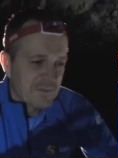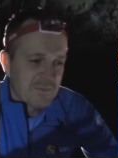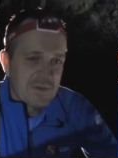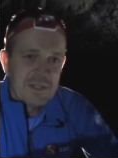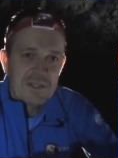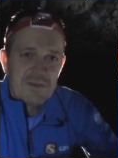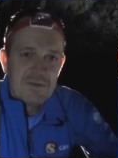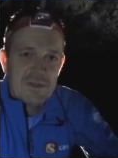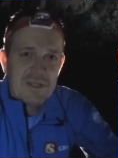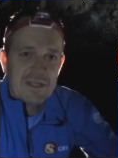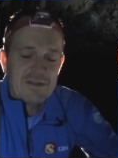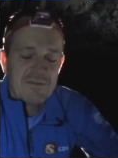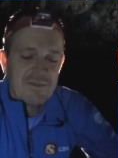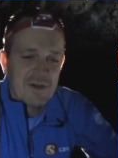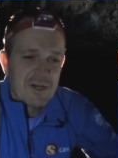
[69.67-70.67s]
really
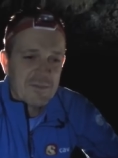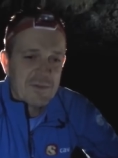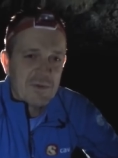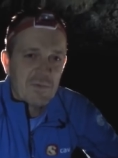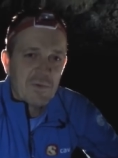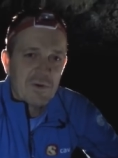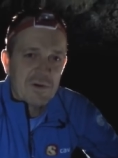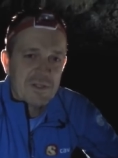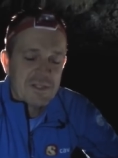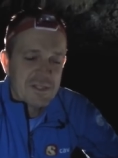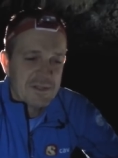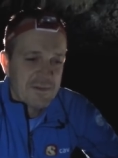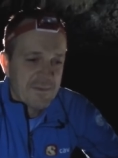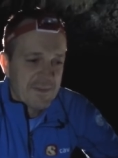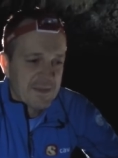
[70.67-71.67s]
unique environment works.